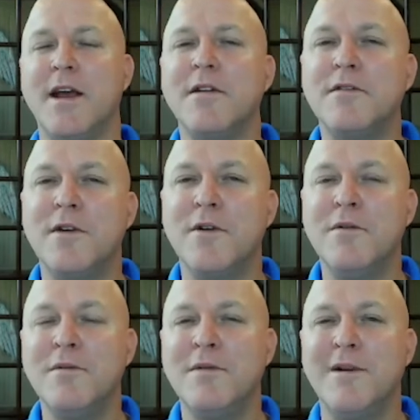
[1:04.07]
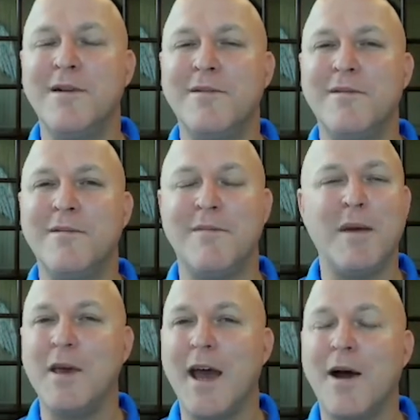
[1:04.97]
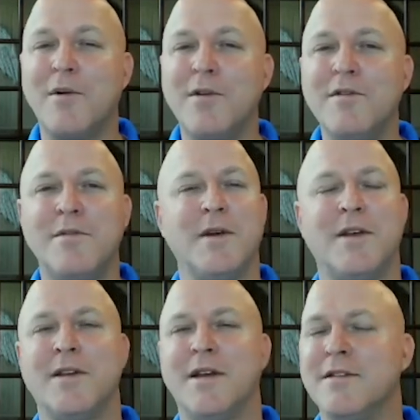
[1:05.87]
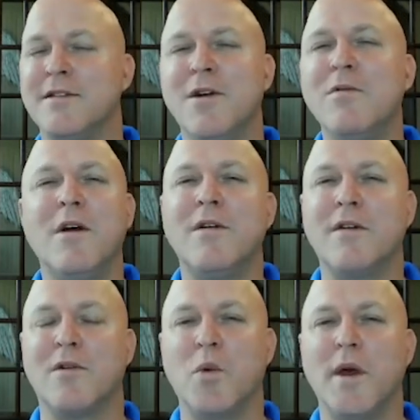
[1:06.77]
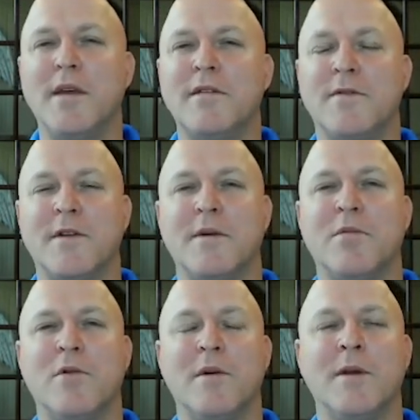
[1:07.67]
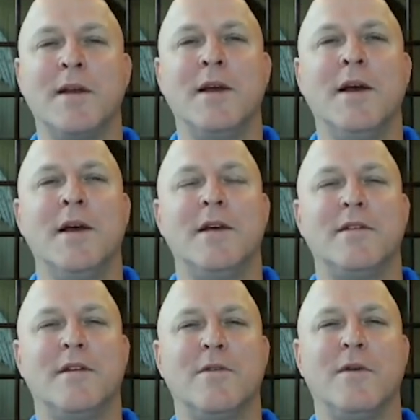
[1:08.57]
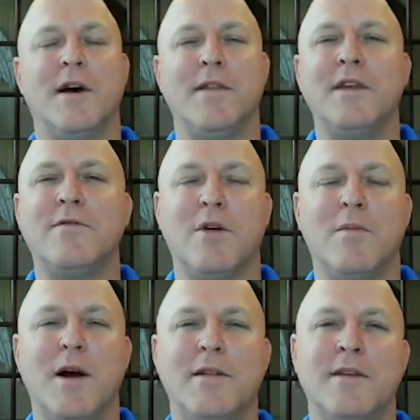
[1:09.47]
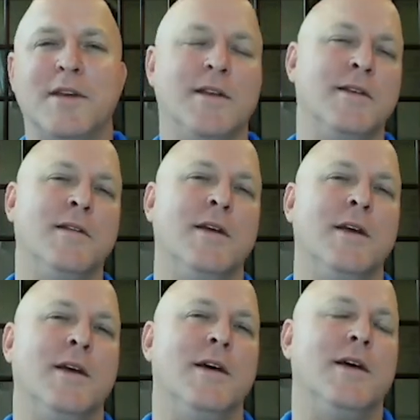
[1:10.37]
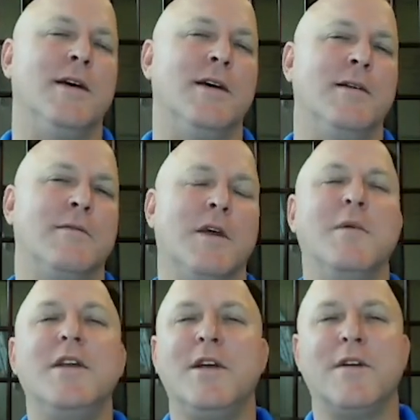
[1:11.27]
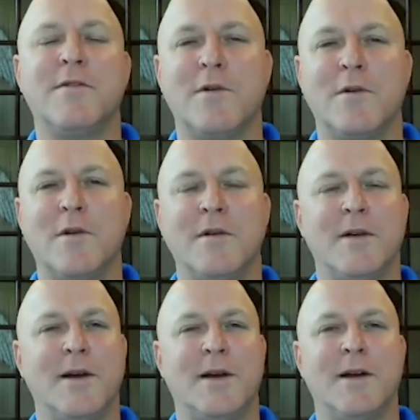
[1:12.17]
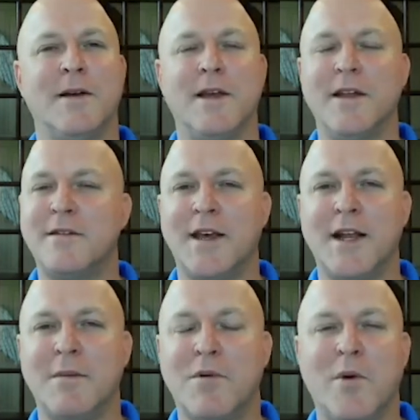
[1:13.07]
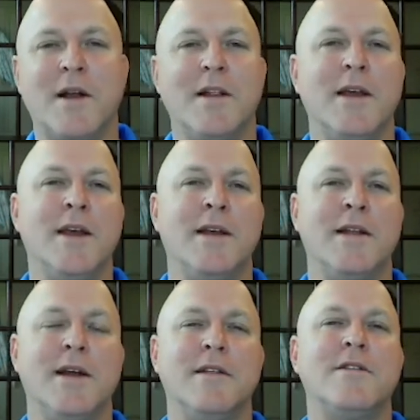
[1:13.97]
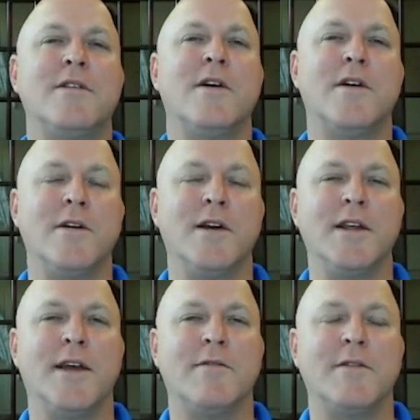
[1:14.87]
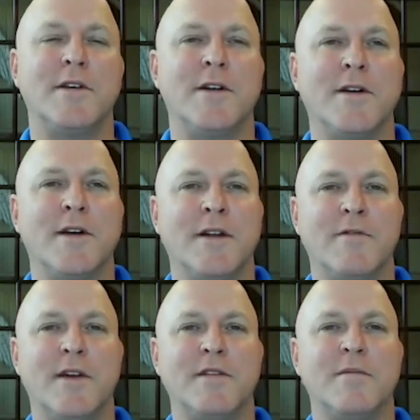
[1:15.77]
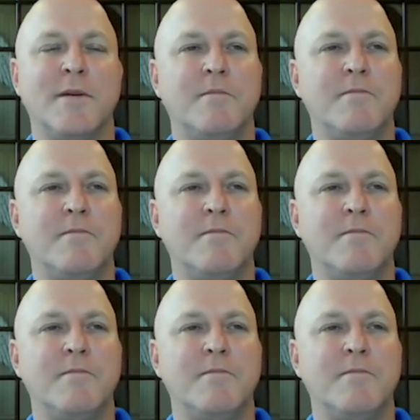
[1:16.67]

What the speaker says: or so, maybe hours, but it's no longer weeks for deployment. So these robots can come into your floor, get set up quickly, and start earning that return on investment.